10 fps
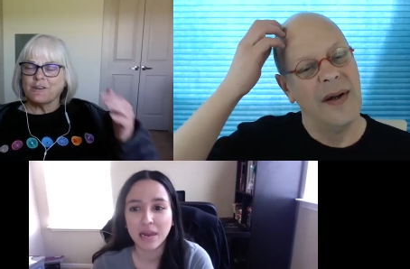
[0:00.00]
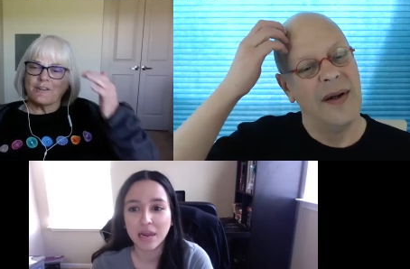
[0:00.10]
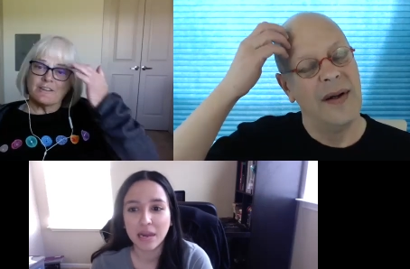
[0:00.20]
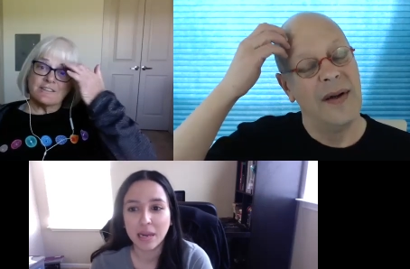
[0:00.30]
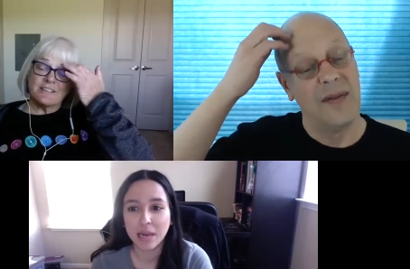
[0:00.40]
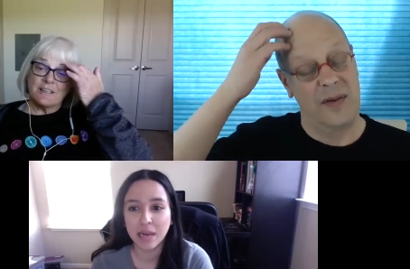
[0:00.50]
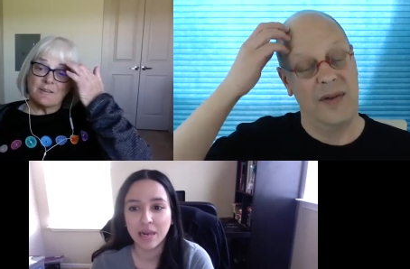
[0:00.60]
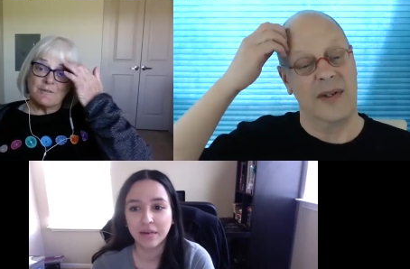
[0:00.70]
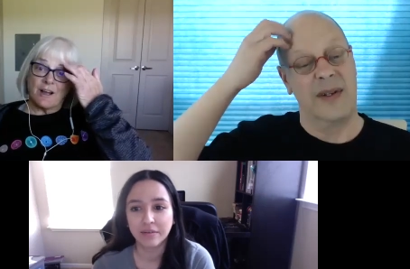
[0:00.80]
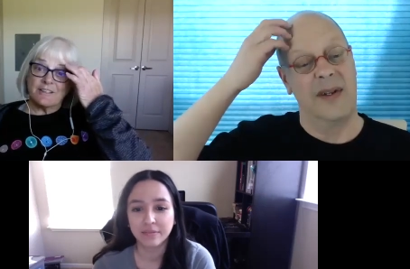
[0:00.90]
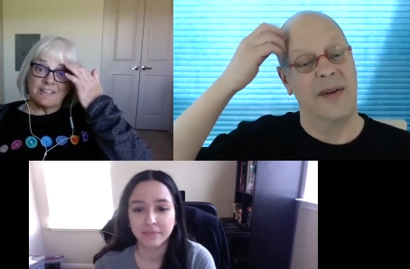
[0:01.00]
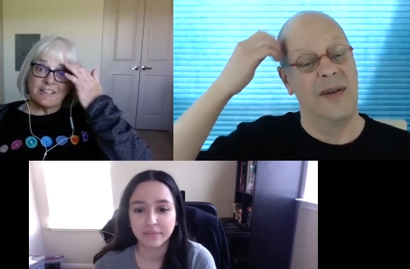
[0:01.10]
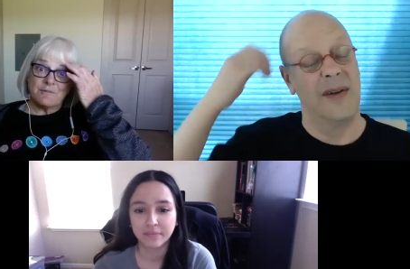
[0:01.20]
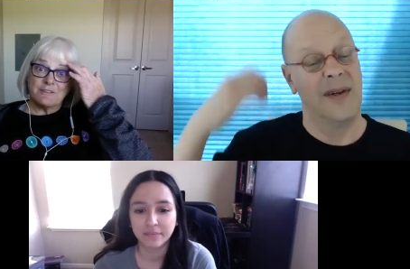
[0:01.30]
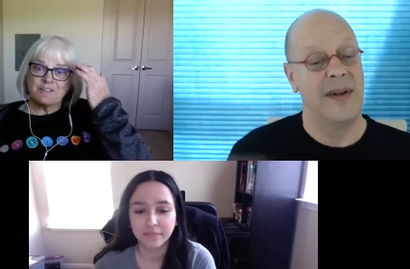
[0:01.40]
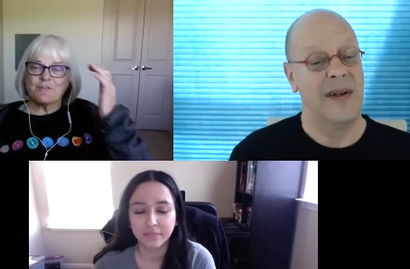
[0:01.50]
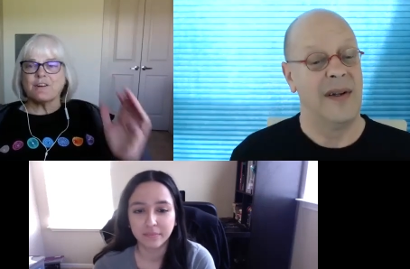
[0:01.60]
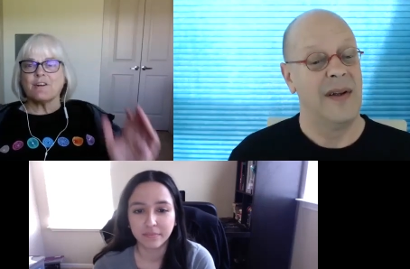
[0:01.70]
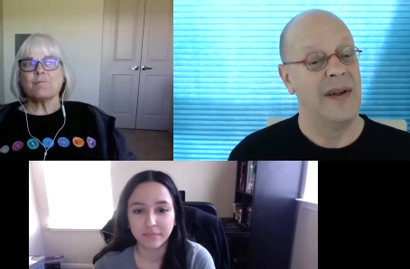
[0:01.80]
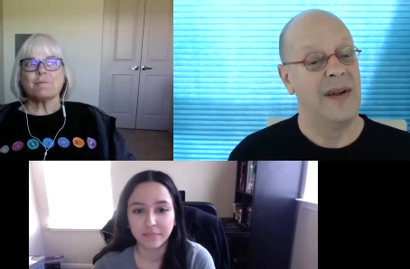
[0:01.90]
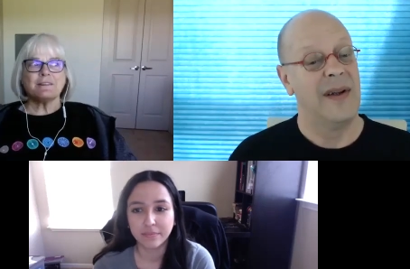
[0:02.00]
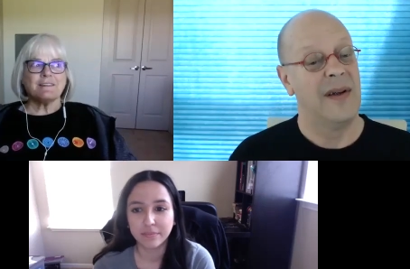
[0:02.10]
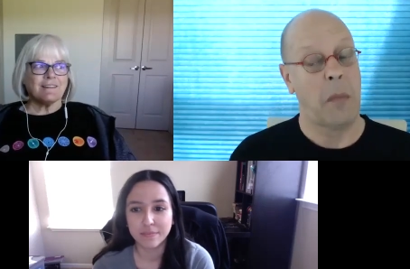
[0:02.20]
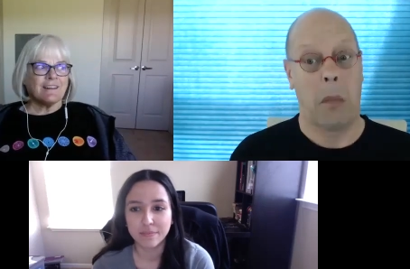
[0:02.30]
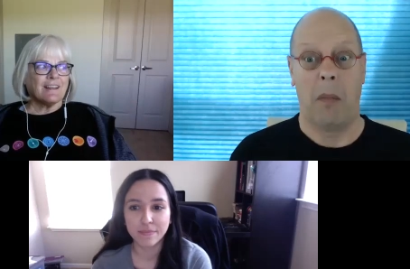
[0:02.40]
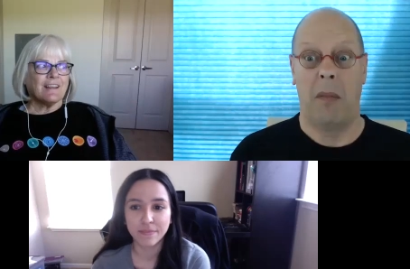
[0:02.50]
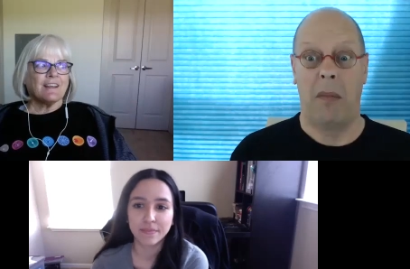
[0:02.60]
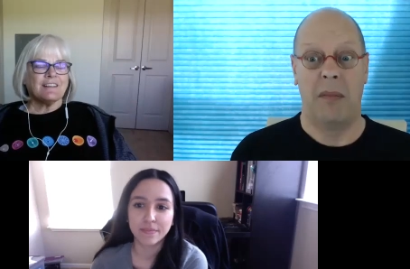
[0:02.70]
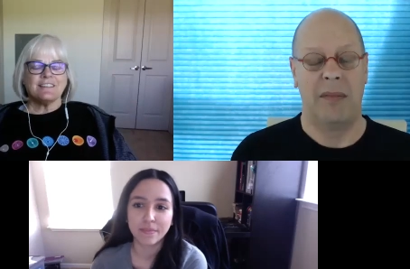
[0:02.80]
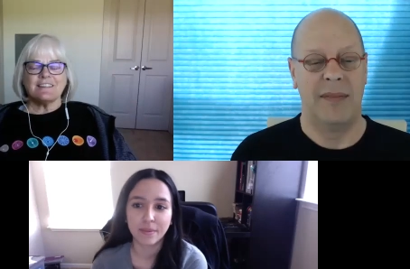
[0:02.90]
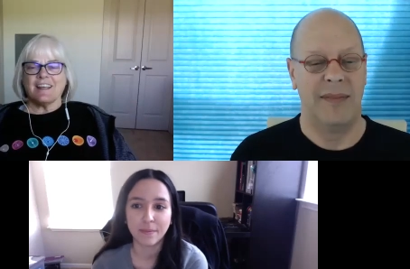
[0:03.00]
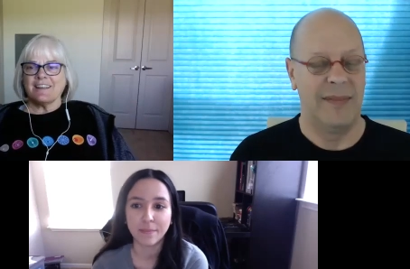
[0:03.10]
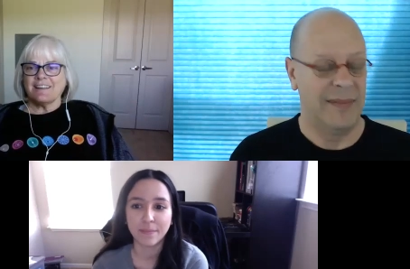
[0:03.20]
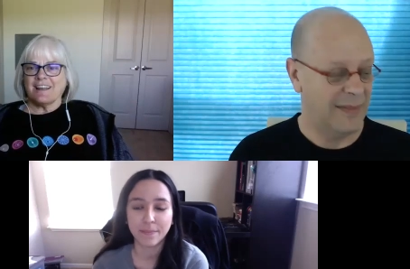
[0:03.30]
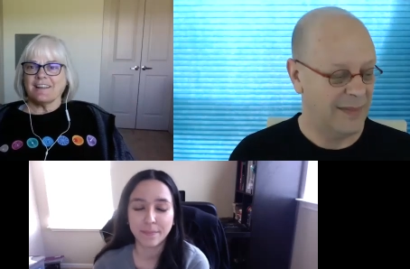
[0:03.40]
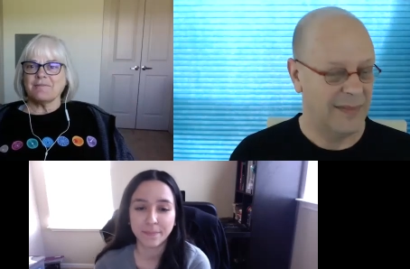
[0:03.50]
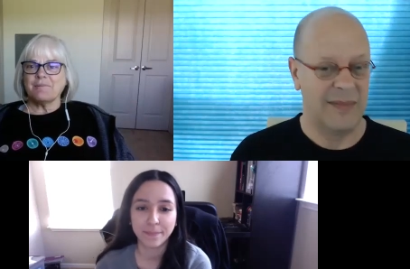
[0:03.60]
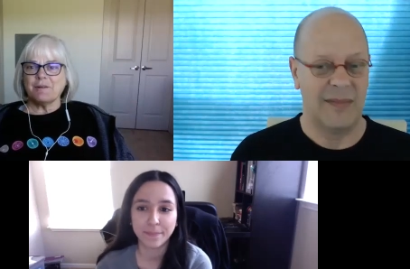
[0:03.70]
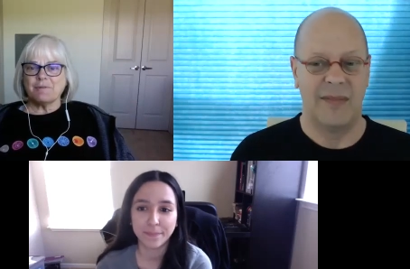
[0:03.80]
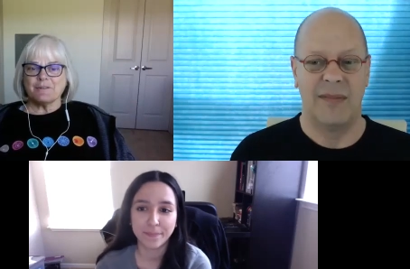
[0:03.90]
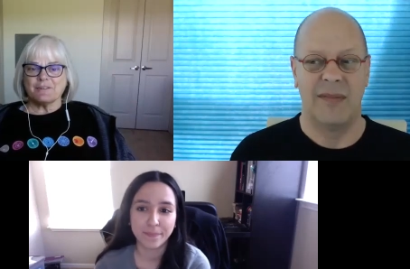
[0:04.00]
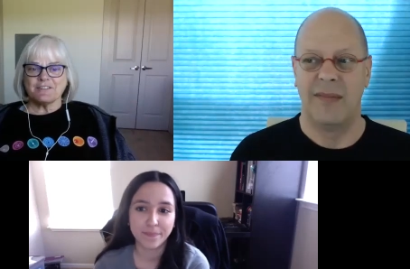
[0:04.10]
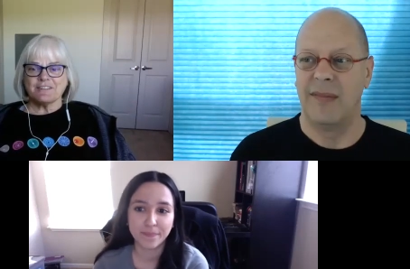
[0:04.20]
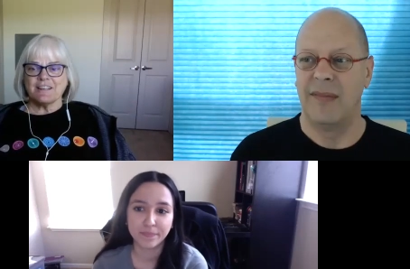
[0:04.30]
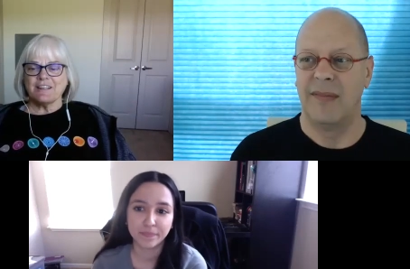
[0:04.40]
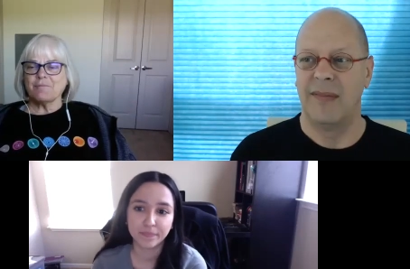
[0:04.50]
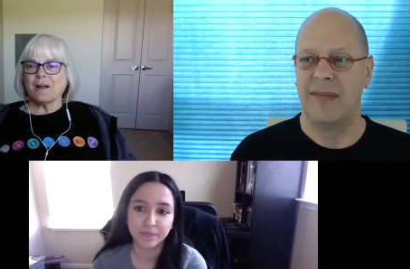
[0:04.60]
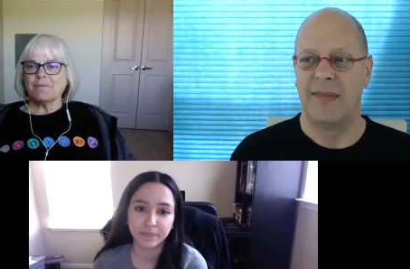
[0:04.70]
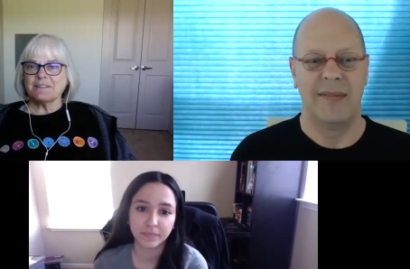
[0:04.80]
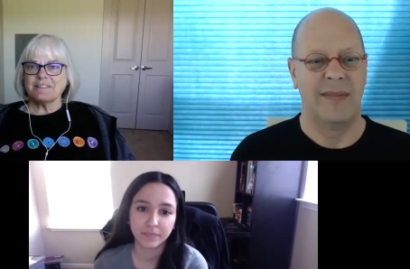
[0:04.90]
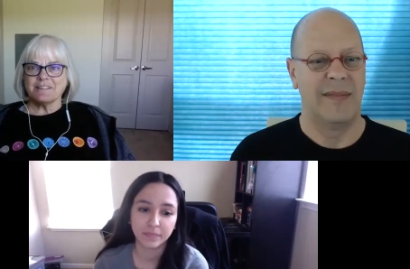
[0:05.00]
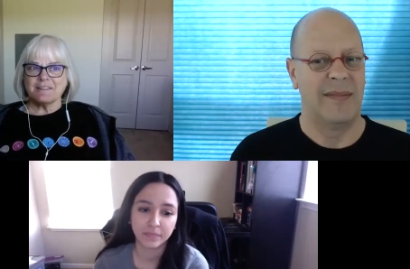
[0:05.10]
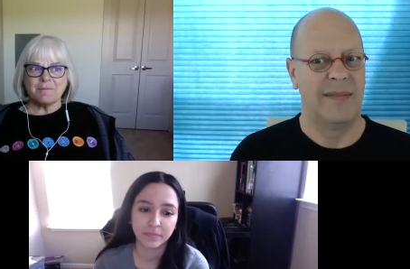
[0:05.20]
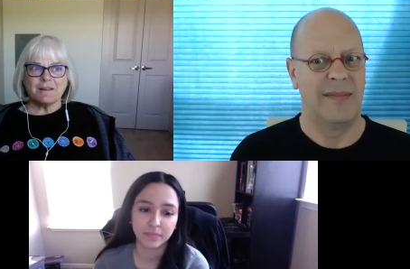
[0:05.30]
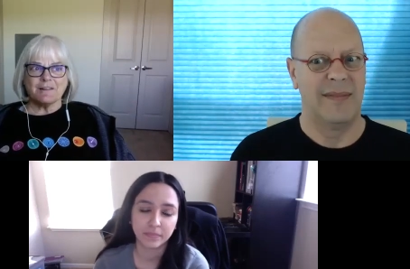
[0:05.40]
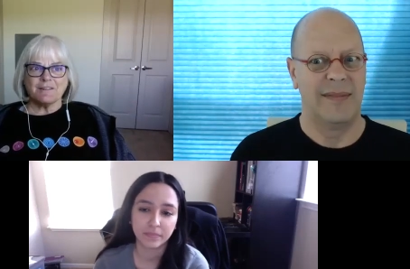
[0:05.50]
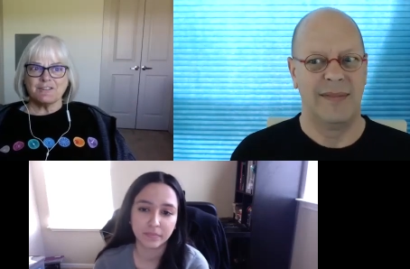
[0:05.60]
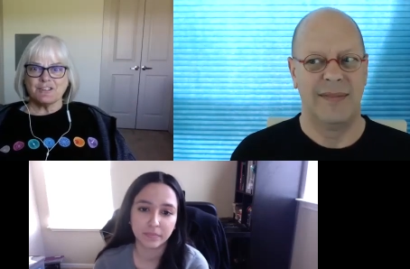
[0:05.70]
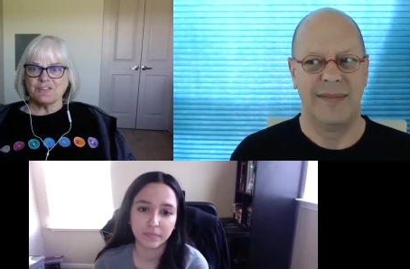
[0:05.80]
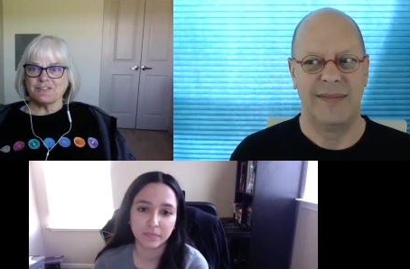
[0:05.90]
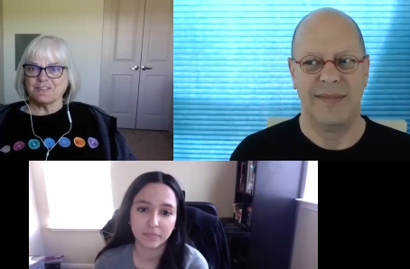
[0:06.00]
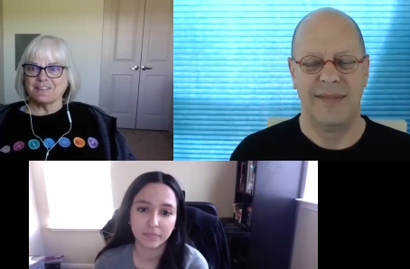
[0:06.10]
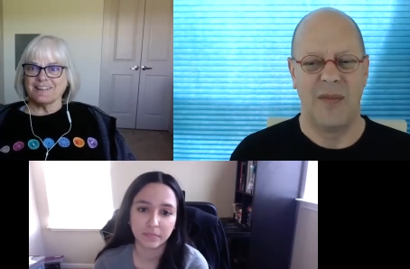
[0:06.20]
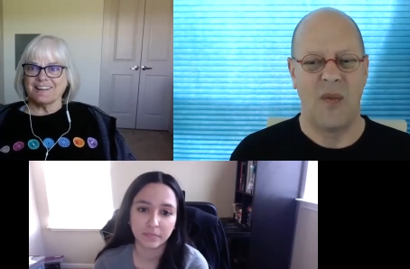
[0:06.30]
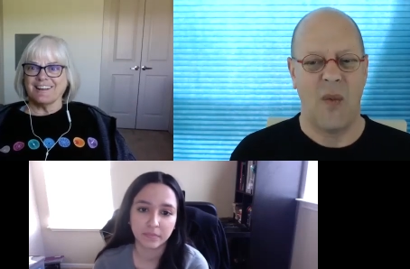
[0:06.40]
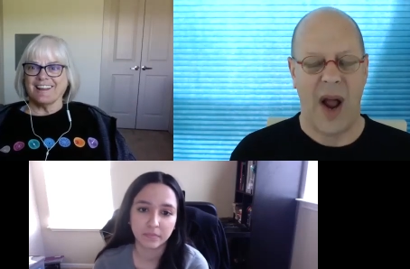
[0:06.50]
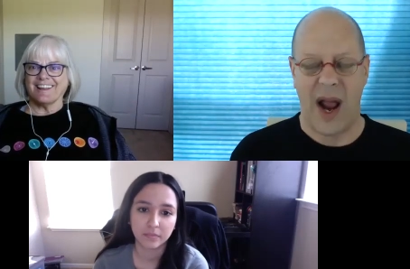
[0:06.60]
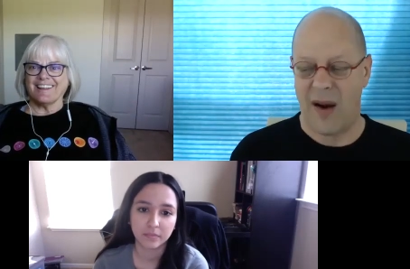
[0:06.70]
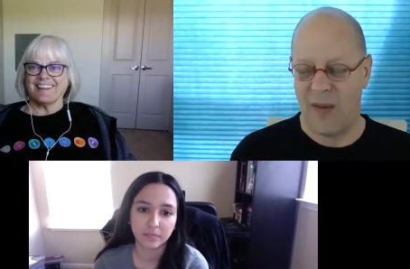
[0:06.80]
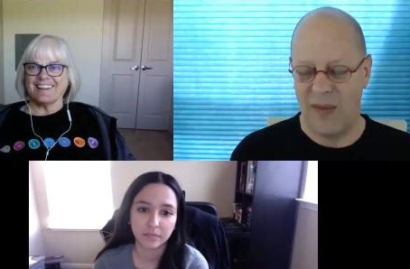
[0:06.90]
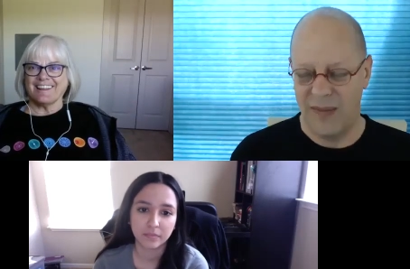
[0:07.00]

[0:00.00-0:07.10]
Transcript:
Speaker 1: So the ski resort opened today, and people are skiing probably till the middle of June. Wow.